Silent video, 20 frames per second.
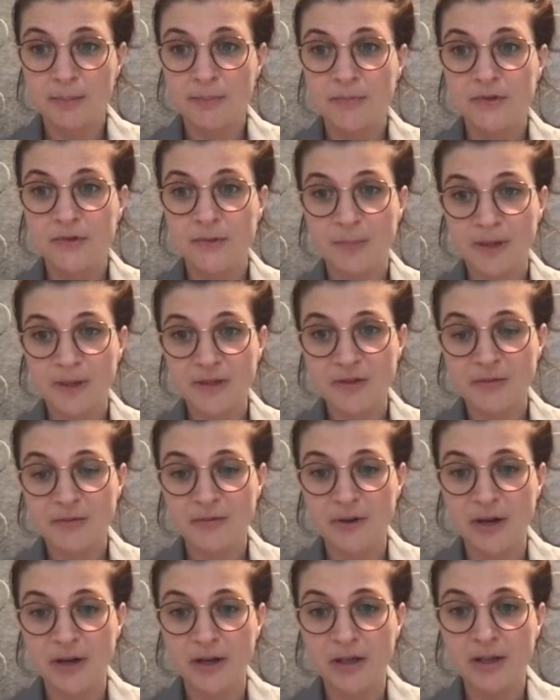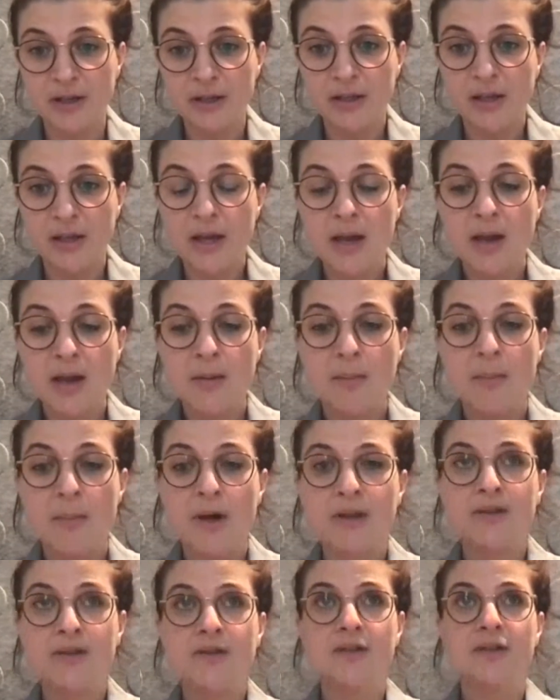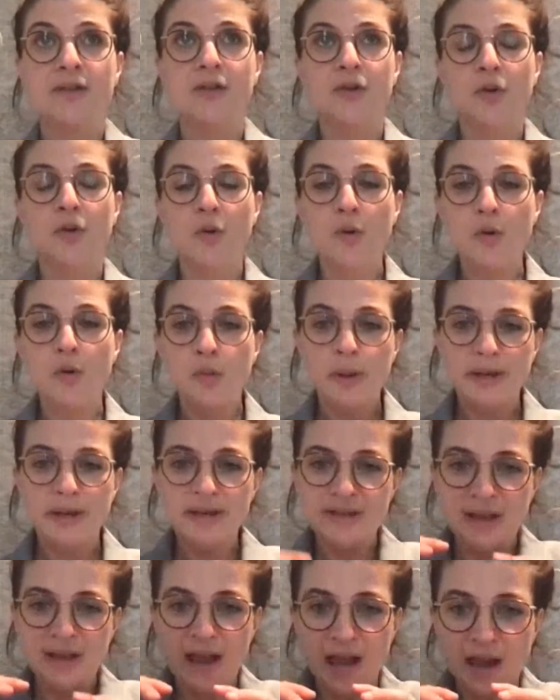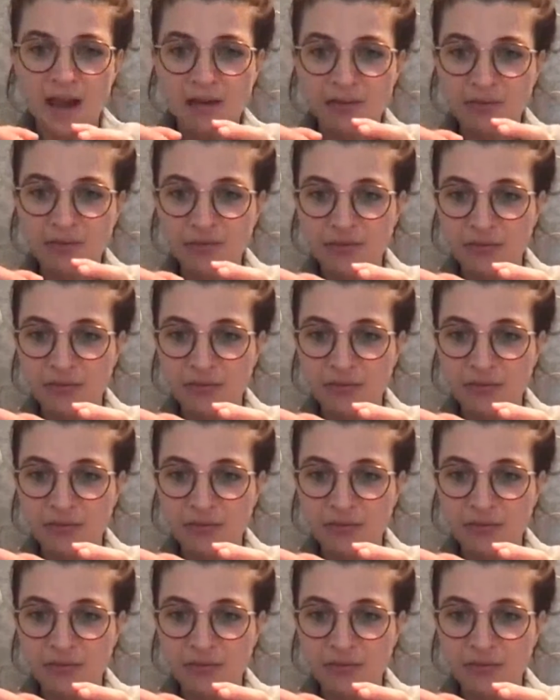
specify, but you always have